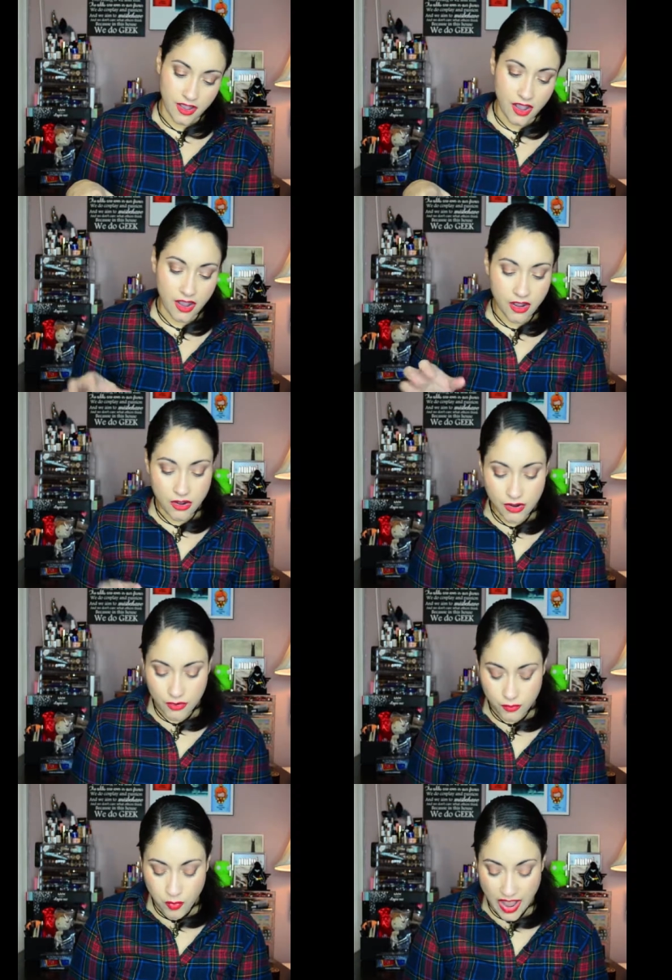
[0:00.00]

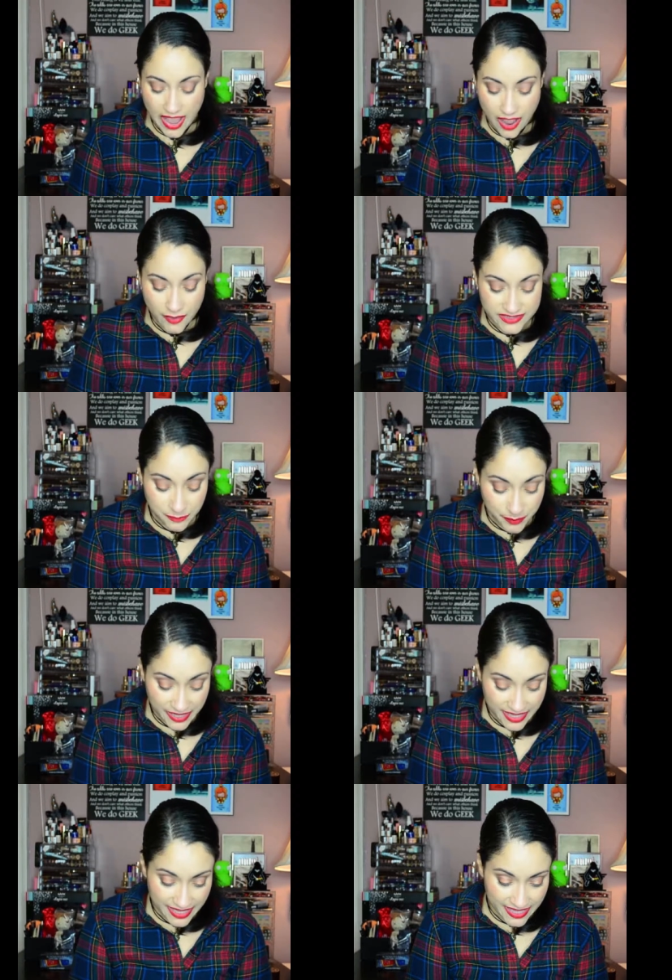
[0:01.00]
Oh, wow, it's a
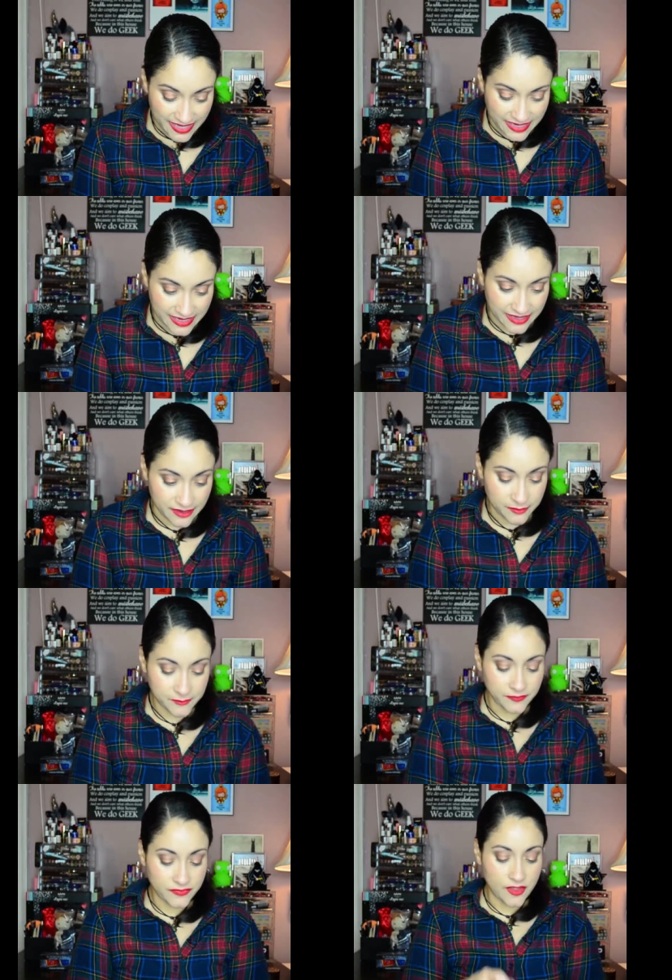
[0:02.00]
pin.
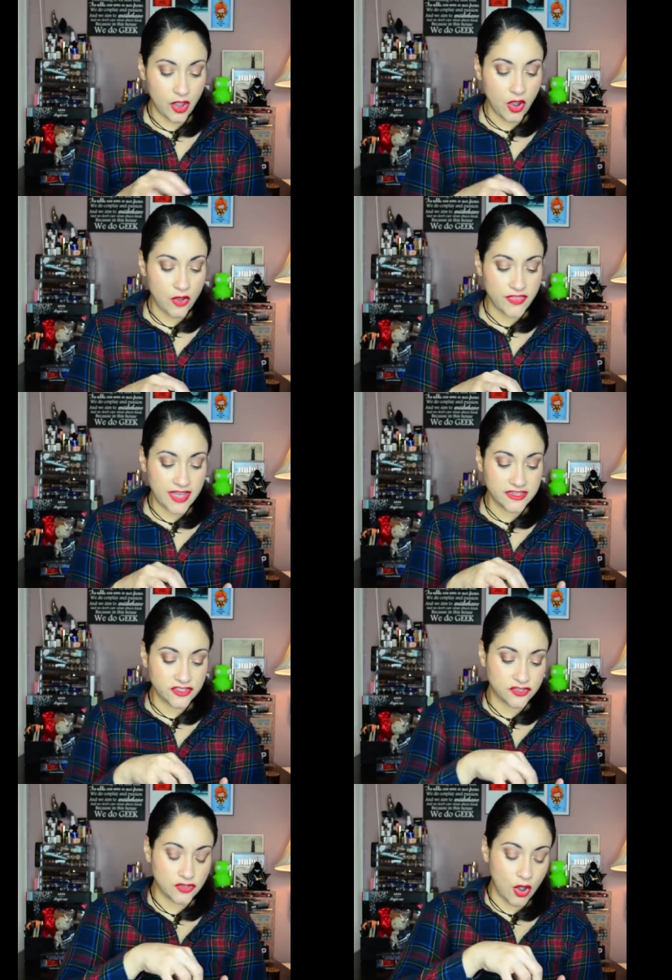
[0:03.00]
Oh, that is
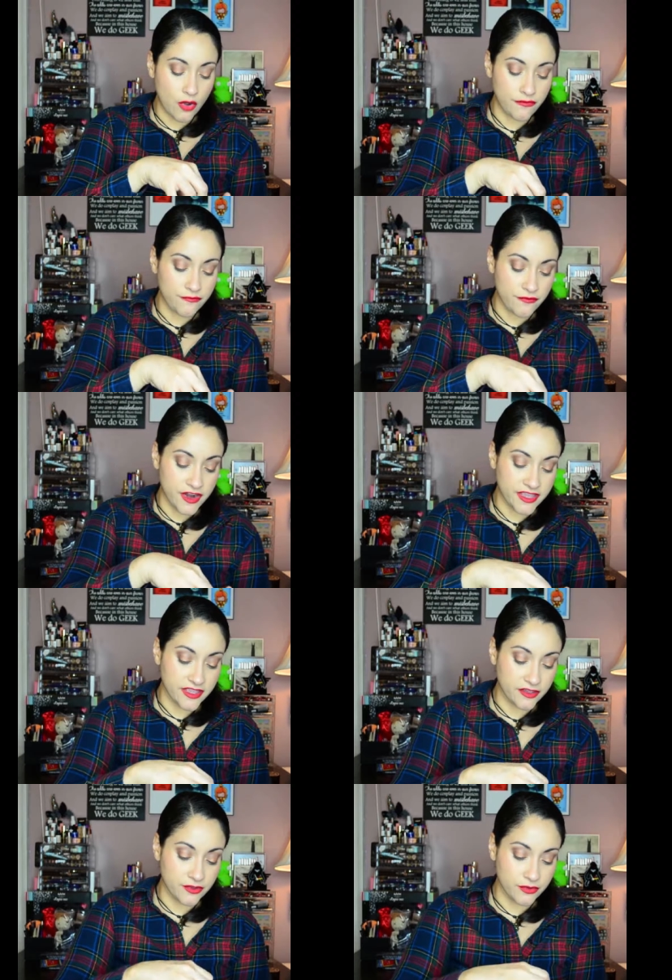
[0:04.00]
so
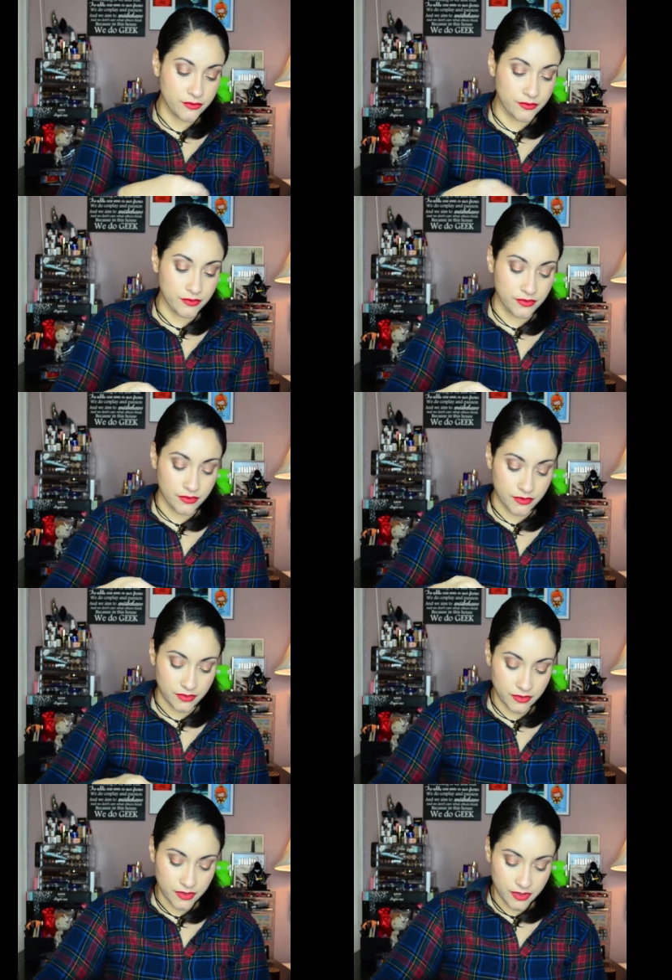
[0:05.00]
freaking
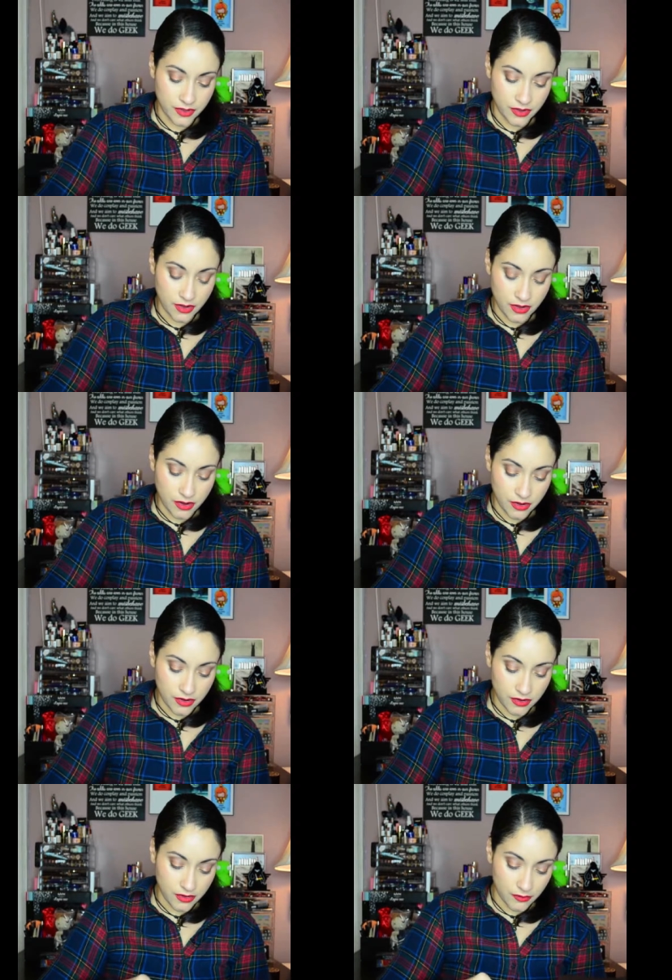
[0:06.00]
cool.
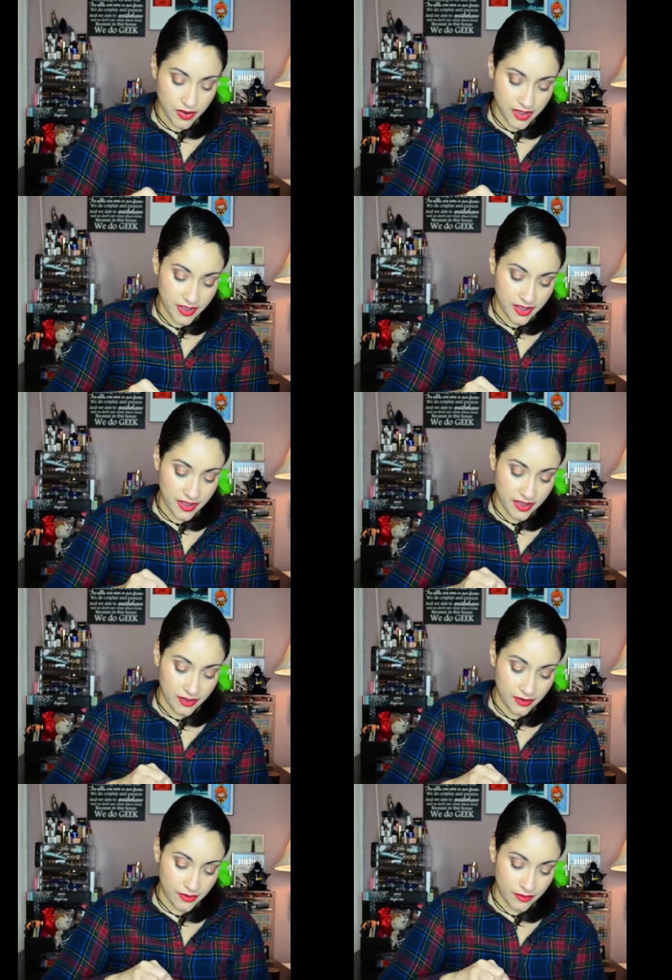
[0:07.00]
Oh,
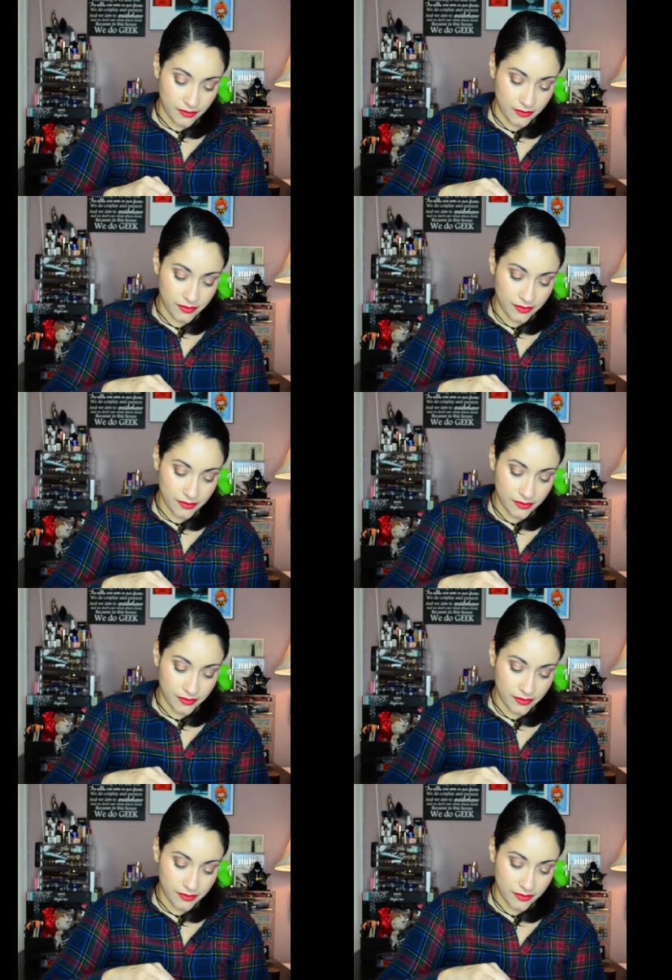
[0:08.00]
wow.